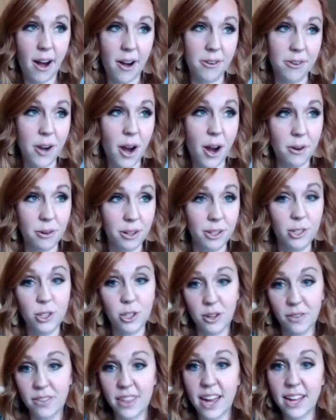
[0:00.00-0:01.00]
are not really
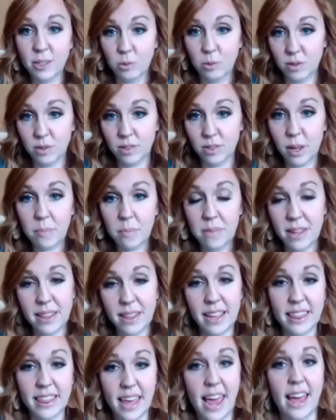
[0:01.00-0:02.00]
sure if that's something
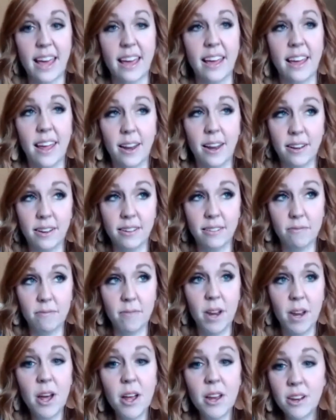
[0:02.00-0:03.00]
that they can
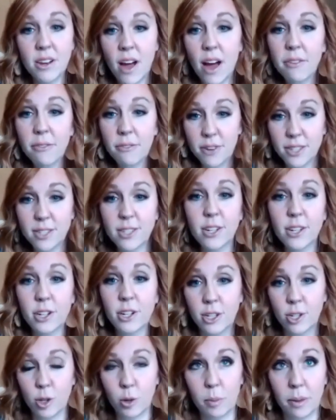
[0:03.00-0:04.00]
not
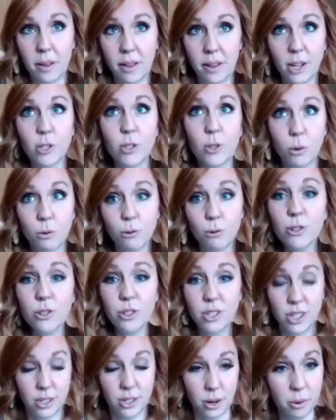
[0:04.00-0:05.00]
physically do, but like
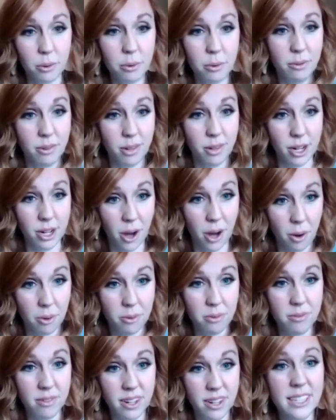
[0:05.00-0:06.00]
socially do,
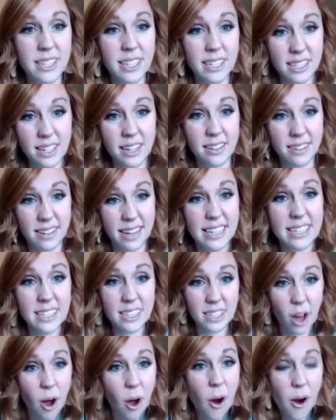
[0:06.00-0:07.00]
because it's
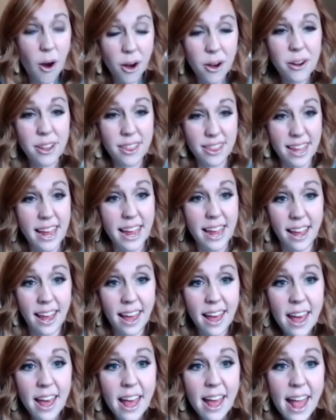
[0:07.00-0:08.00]
a hard
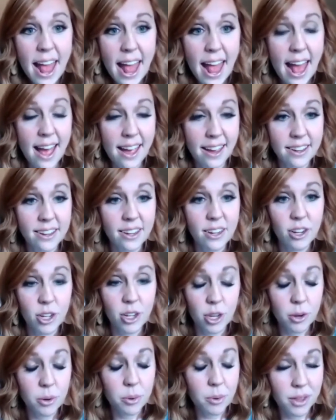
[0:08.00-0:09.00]
thing. And
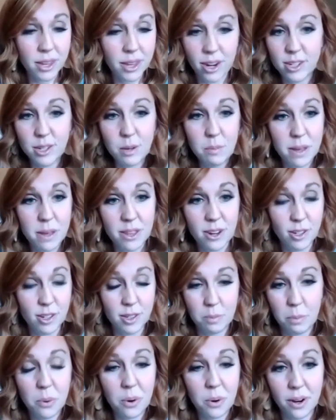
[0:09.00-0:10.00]
you are there to be their
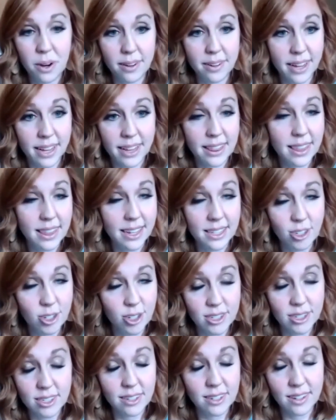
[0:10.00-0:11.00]
support. Like, that's
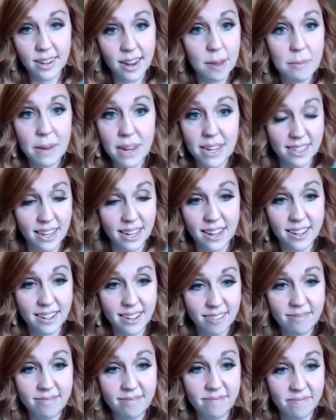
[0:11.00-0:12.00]
just amazing.